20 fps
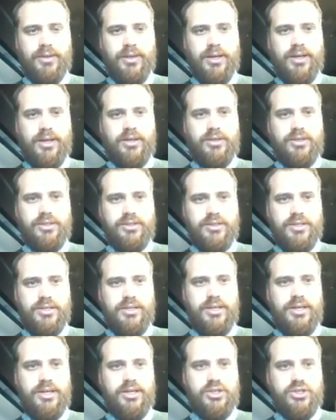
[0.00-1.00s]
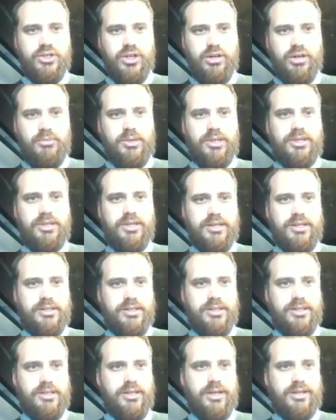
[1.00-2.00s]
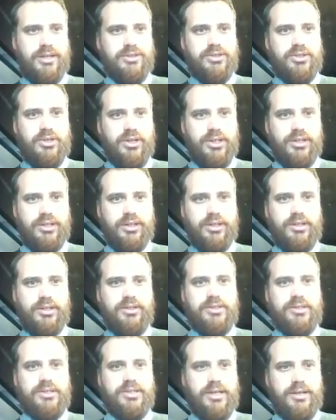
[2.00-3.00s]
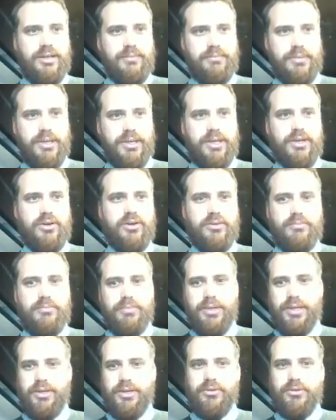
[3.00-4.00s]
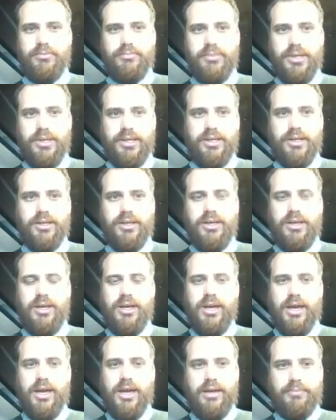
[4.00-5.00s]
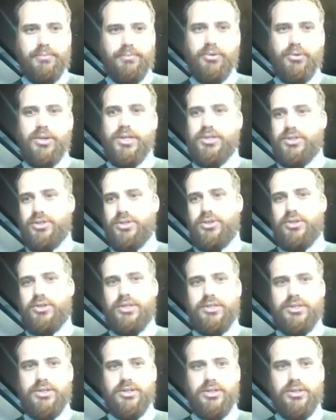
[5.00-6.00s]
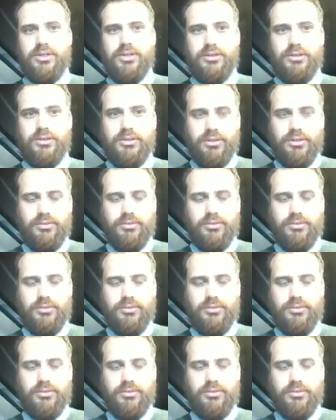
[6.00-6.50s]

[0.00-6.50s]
And you can see each time he does it, our side length is getting bigger and bigger and bigger, and pretty soon he's going to